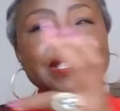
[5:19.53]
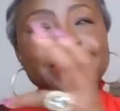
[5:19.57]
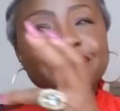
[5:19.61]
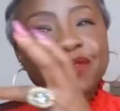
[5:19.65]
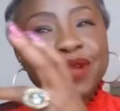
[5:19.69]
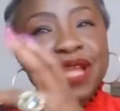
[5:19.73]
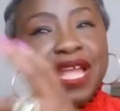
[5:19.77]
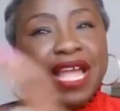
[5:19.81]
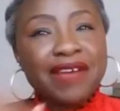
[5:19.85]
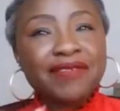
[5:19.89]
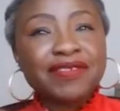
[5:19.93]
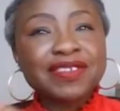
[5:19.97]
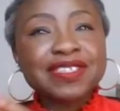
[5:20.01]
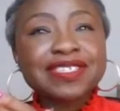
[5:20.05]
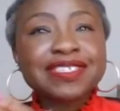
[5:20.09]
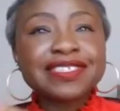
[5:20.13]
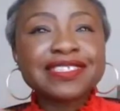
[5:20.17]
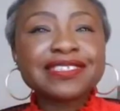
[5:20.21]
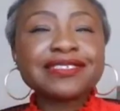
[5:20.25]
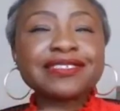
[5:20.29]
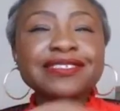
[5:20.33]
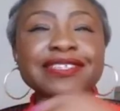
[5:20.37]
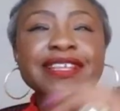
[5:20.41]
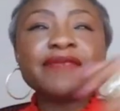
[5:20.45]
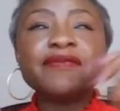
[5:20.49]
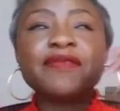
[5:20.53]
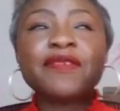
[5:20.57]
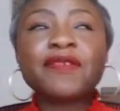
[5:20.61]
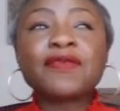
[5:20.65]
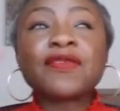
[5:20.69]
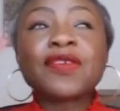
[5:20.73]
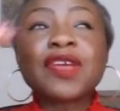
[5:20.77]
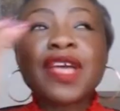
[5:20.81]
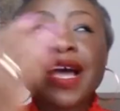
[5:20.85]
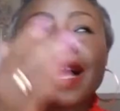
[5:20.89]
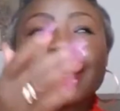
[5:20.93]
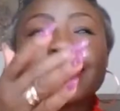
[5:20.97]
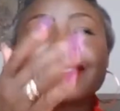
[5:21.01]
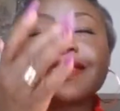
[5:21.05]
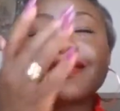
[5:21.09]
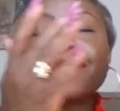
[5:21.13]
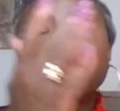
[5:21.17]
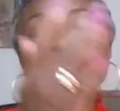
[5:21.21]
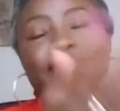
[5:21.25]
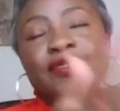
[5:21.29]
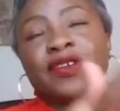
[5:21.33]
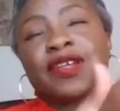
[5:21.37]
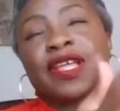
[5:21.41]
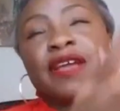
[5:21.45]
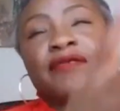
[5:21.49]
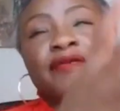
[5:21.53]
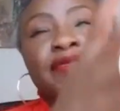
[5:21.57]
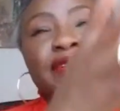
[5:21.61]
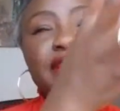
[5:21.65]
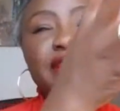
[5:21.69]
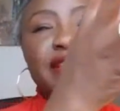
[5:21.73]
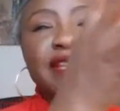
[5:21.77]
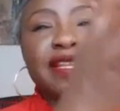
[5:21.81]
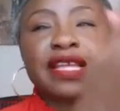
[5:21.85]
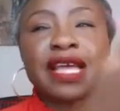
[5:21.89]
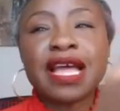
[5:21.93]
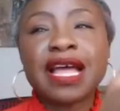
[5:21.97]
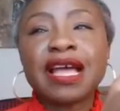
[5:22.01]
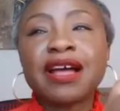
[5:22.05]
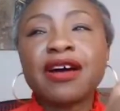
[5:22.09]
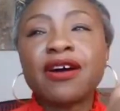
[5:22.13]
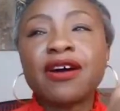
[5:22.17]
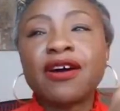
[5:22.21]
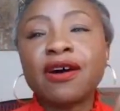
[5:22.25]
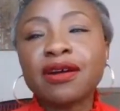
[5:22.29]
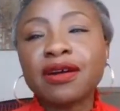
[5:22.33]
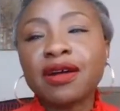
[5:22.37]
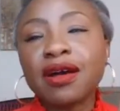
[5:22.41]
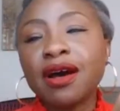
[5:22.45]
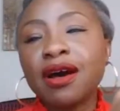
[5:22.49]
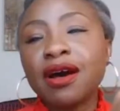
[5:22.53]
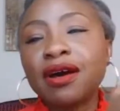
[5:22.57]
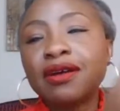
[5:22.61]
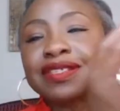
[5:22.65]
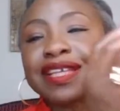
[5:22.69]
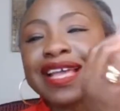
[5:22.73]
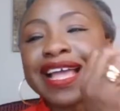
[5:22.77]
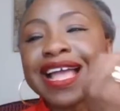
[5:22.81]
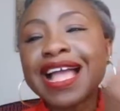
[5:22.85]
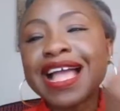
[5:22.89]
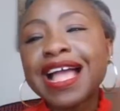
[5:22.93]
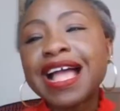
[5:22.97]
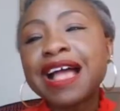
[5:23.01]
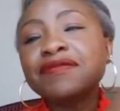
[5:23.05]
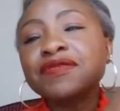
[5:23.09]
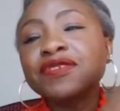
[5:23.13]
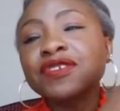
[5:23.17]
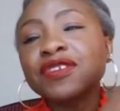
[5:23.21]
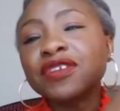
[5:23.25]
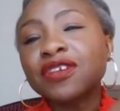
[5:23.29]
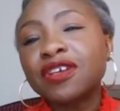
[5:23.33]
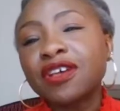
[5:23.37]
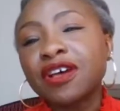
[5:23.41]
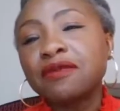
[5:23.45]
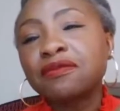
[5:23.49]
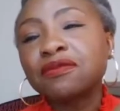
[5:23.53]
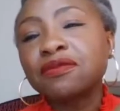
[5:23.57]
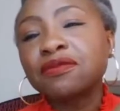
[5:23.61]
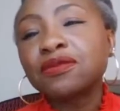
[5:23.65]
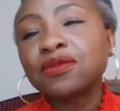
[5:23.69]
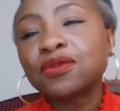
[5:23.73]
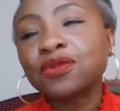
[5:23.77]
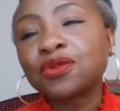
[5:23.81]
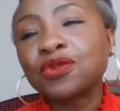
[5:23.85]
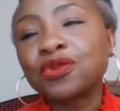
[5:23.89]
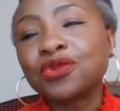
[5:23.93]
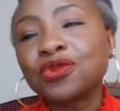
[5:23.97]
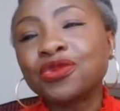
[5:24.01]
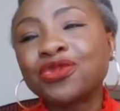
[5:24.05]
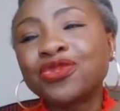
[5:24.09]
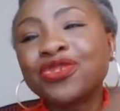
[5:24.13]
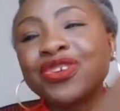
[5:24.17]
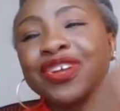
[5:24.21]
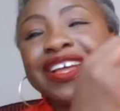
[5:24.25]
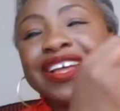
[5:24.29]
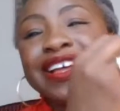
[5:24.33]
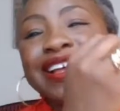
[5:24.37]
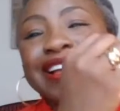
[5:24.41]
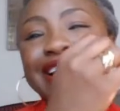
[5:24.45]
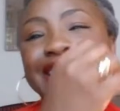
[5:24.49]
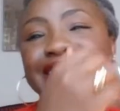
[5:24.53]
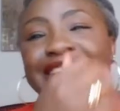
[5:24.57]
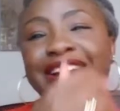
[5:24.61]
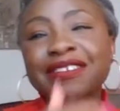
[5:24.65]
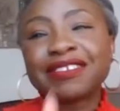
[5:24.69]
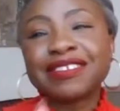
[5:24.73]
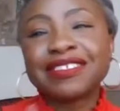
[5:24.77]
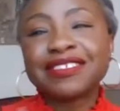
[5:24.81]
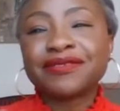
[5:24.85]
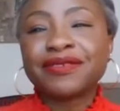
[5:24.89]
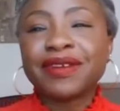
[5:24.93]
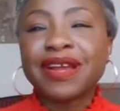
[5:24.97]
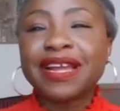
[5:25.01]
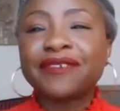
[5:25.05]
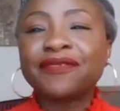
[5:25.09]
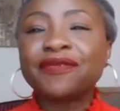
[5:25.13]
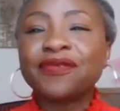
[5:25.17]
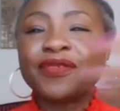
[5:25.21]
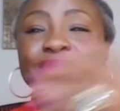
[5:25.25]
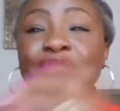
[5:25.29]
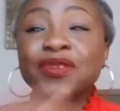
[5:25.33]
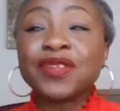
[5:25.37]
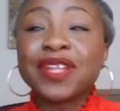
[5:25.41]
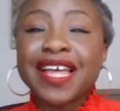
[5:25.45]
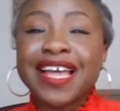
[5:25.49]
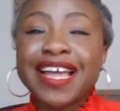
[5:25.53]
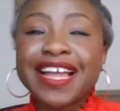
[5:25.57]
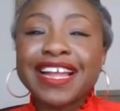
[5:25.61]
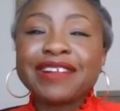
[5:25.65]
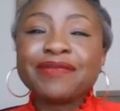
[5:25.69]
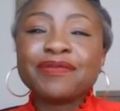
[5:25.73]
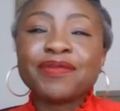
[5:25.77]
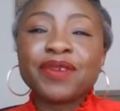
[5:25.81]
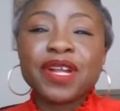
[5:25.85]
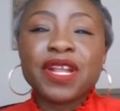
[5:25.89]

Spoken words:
We have a system. You've got to, everything, all calls have to come through our direct phone line.